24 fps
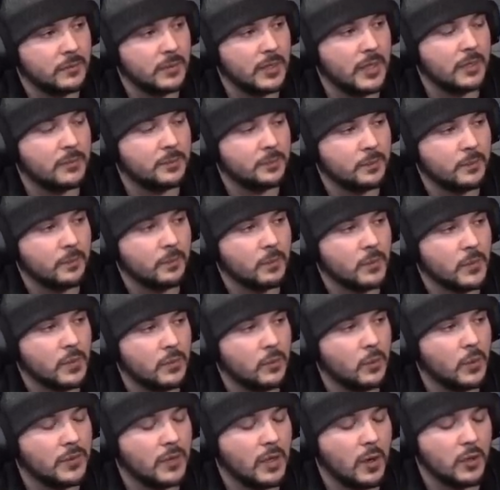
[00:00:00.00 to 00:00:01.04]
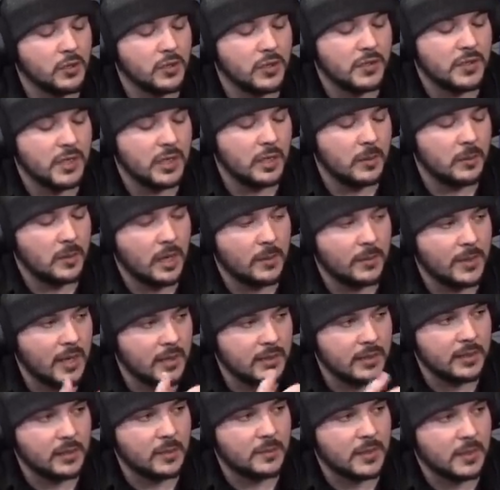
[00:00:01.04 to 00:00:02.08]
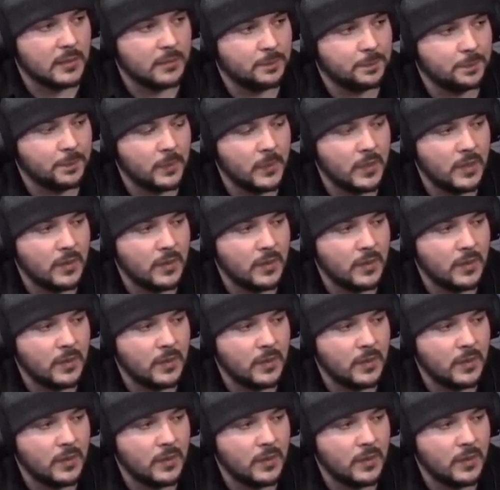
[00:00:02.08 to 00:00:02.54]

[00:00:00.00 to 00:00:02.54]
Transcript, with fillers: Yeah, when the oceans heat up, carbon dioxide comes out.